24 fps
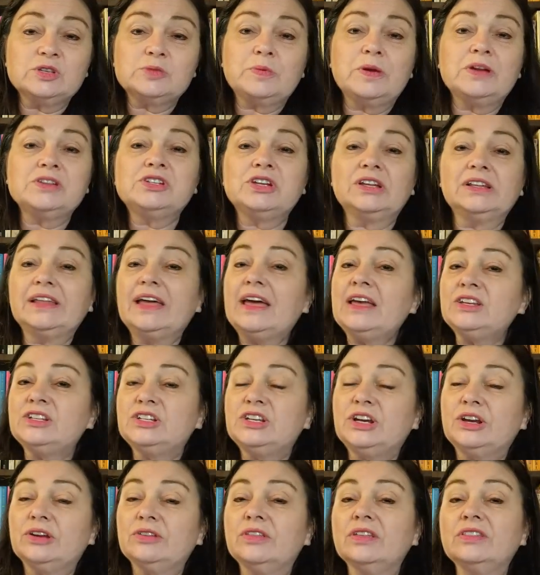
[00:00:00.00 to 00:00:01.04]
this project
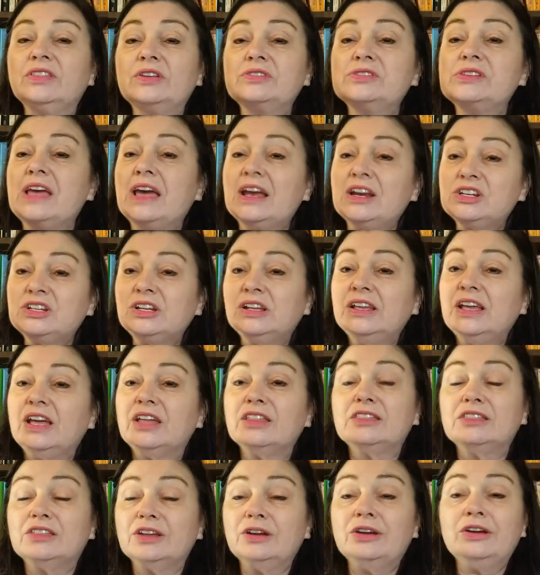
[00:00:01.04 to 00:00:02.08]
last year that there's actually
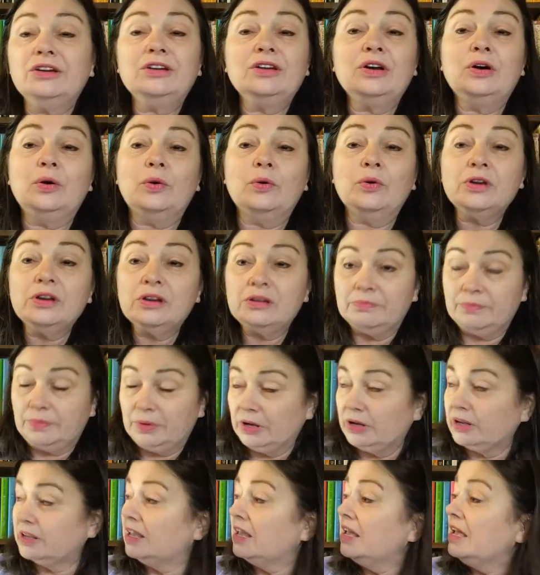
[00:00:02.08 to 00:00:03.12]
a third Horton
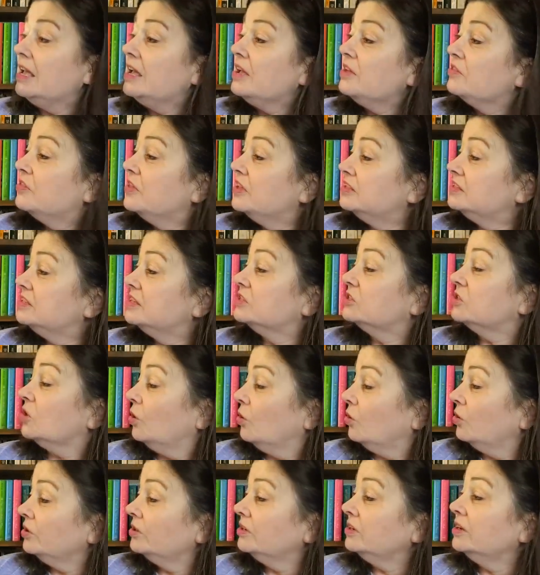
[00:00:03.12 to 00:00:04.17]
book. This is
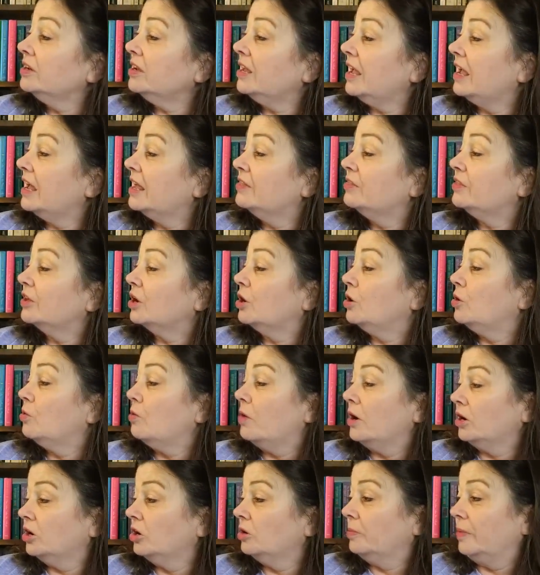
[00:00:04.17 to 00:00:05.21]
Horton and the
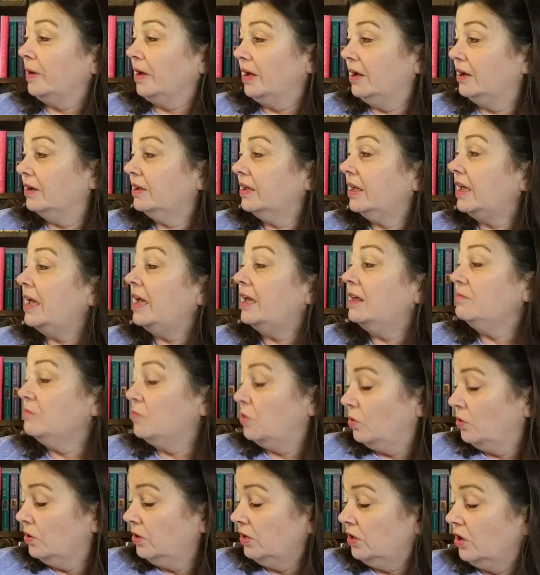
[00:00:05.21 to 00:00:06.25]
Quaggerbug and
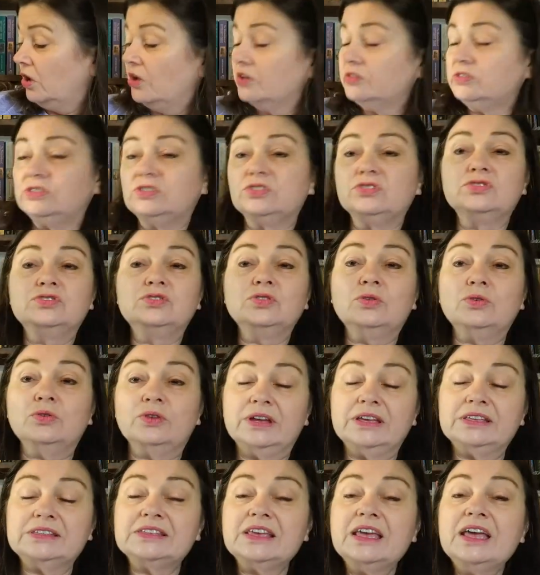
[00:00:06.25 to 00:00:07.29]
More Lost
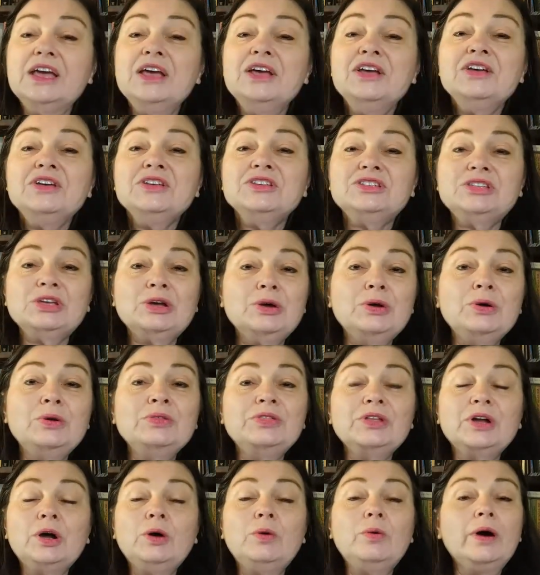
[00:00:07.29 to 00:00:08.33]
Stories.
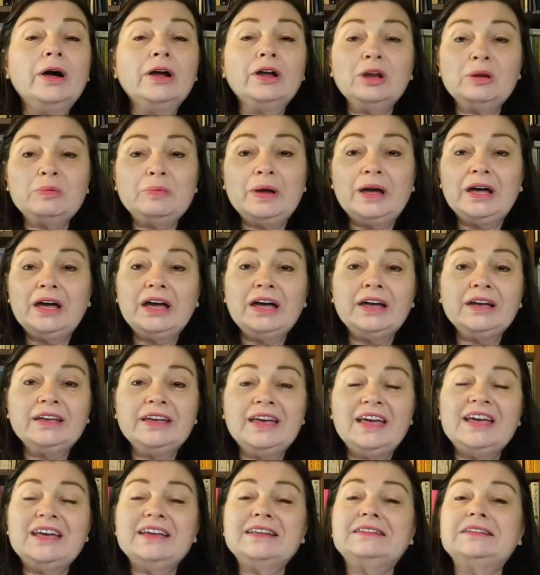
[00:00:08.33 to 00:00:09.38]
So the
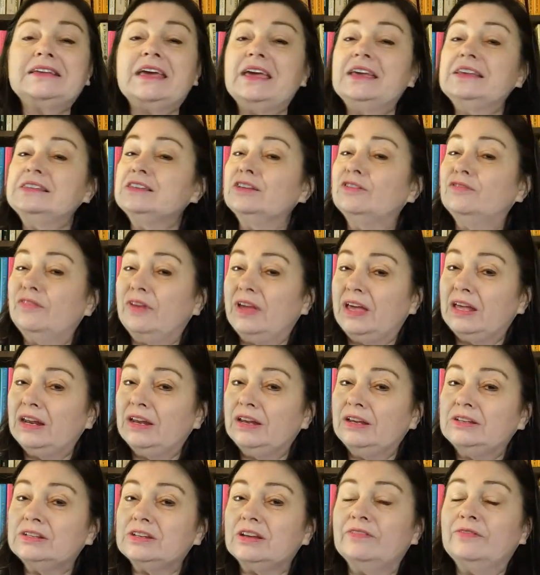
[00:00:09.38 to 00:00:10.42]
Quaggerbug takes
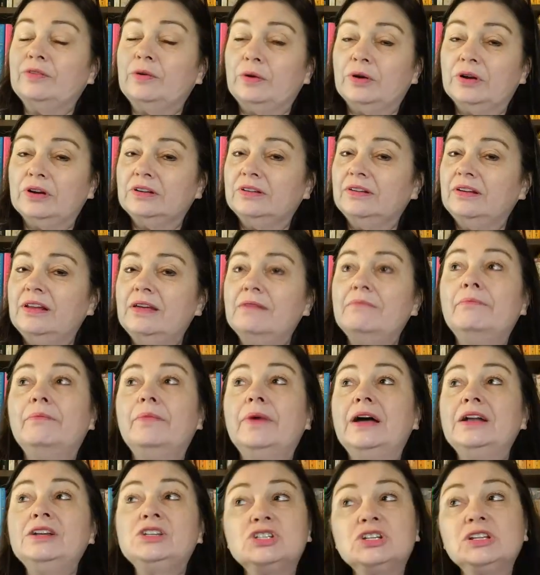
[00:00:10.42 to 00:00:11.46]
advantage of Horton,
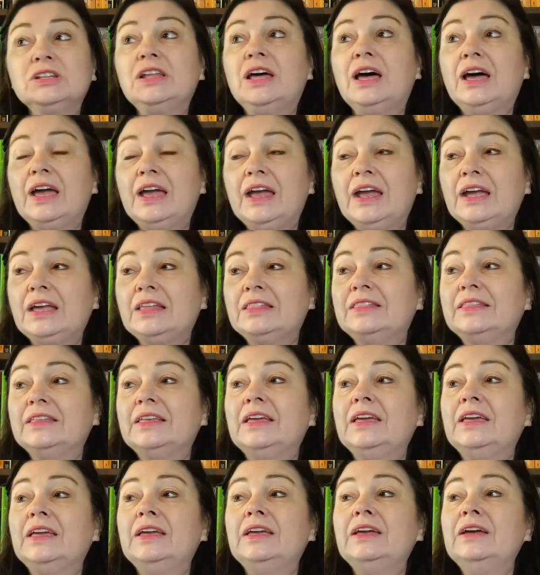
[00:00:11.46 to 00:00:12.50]
much like
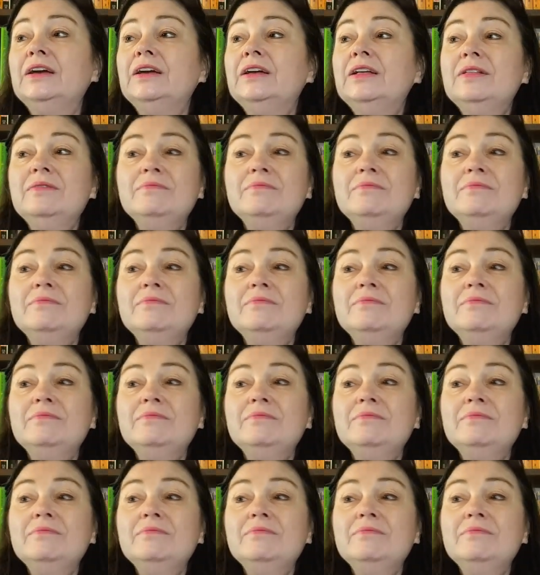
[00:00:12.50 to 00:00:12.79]
the